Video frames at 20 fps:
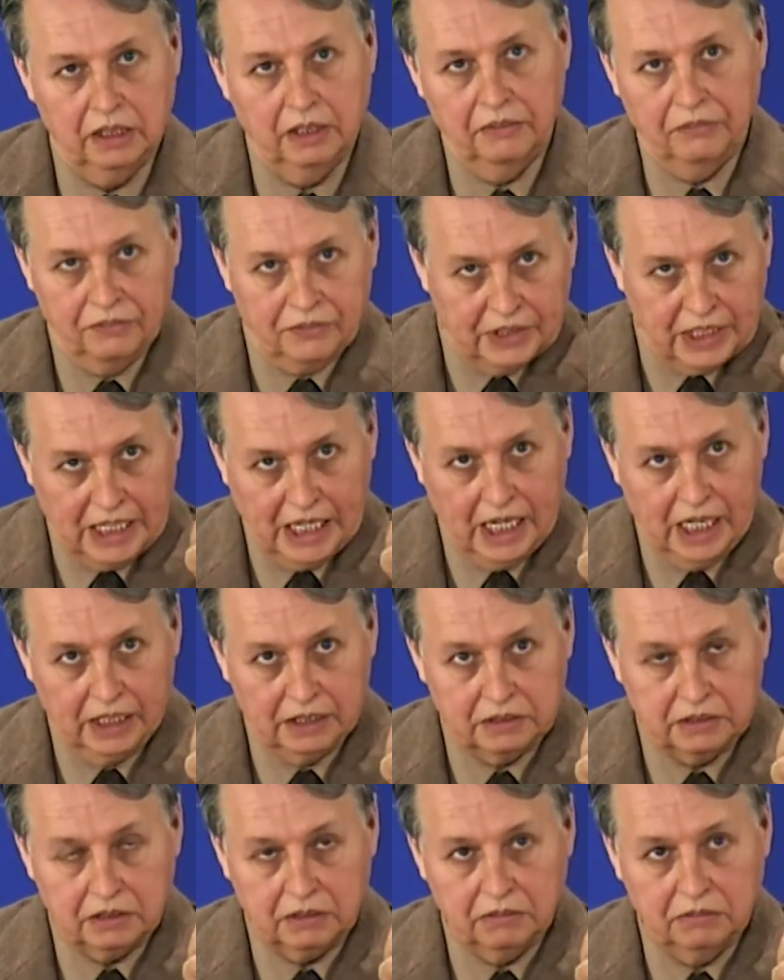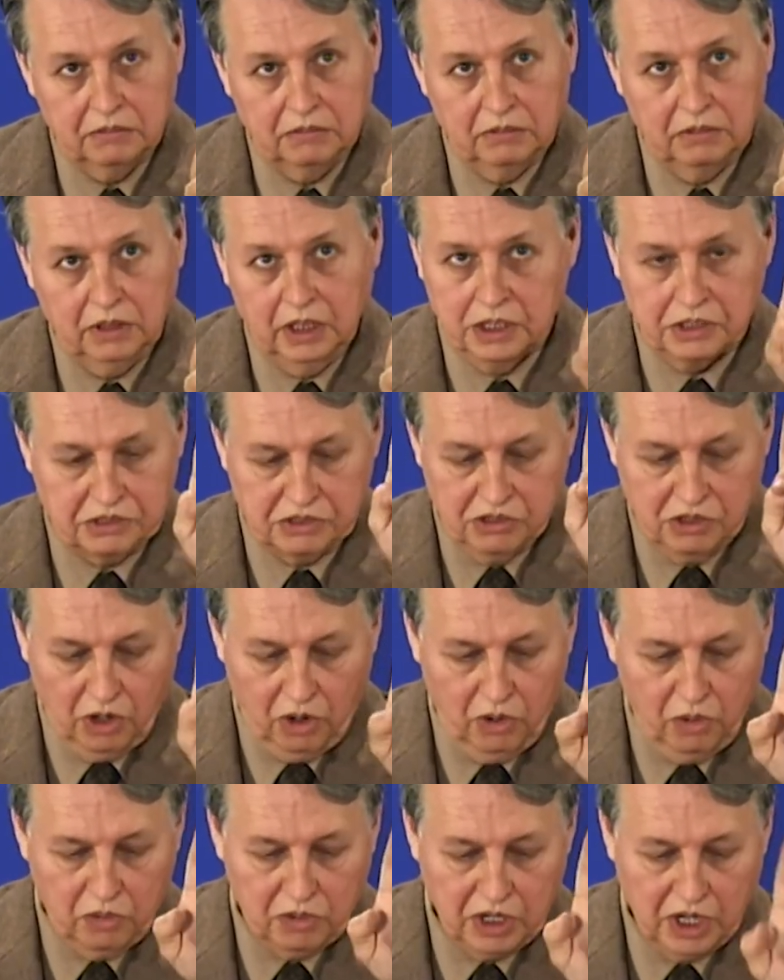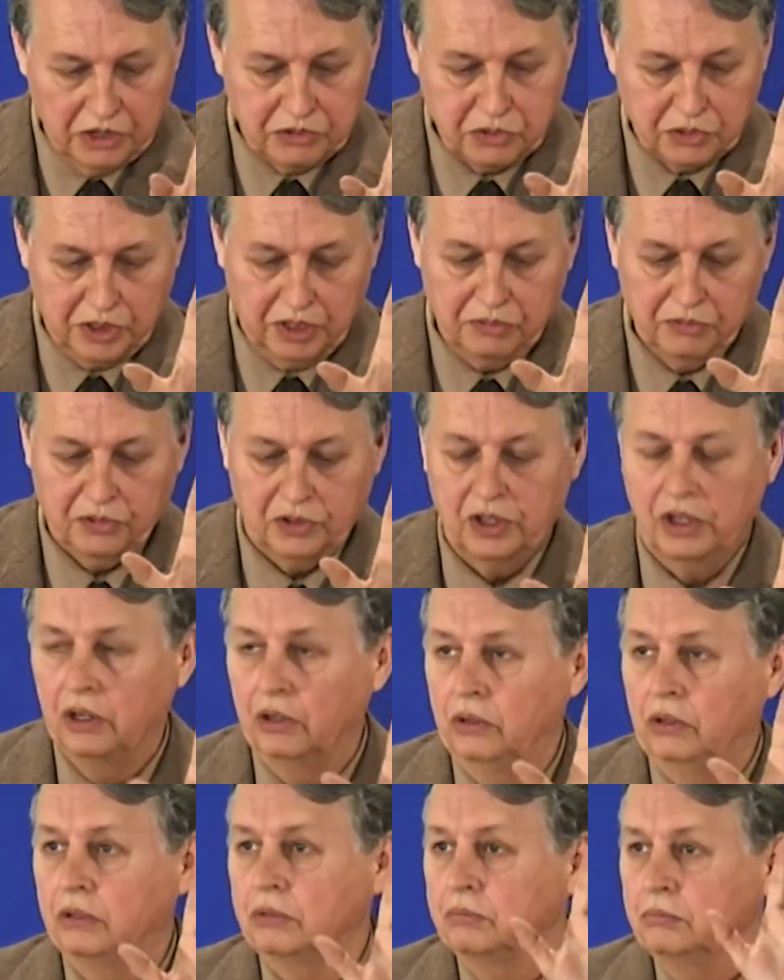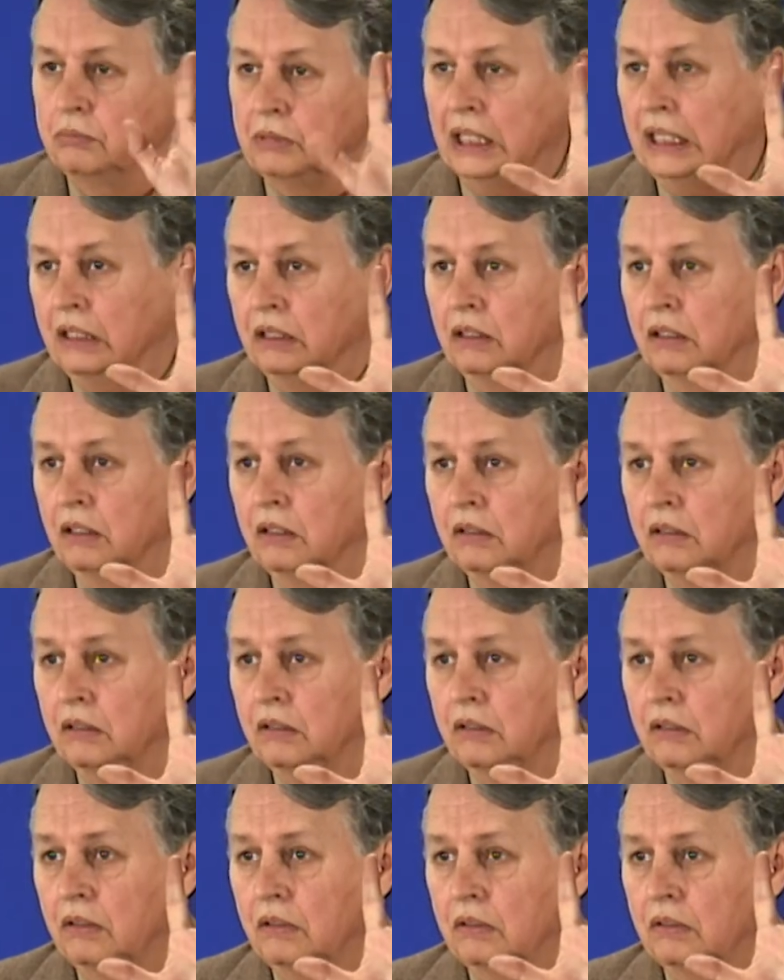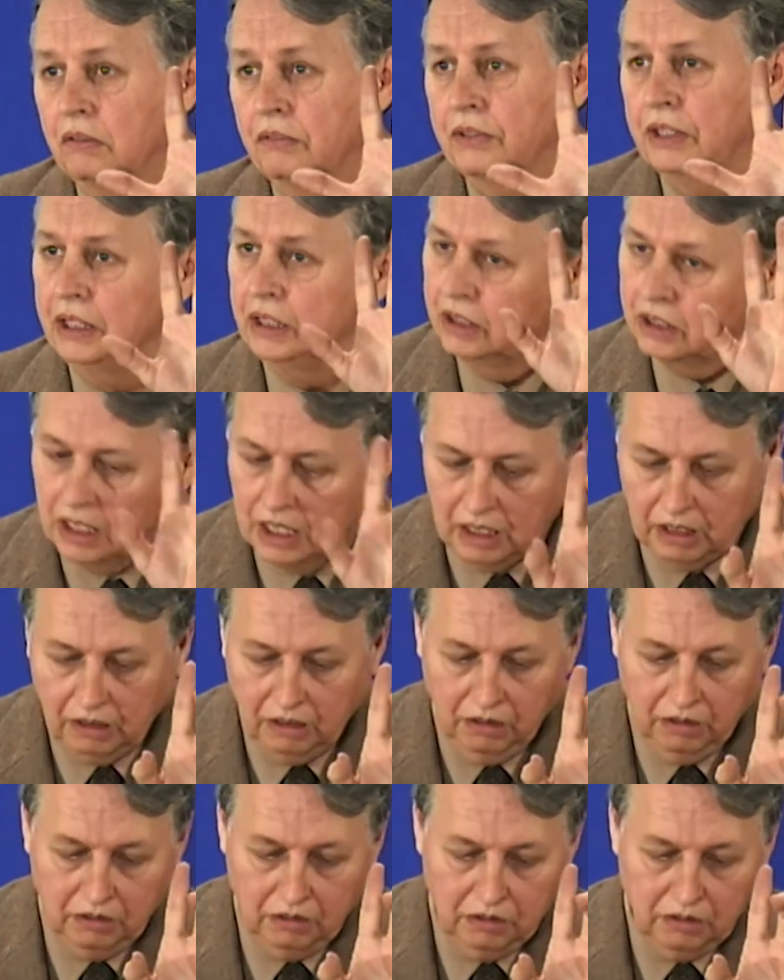"That is no country for old men, the young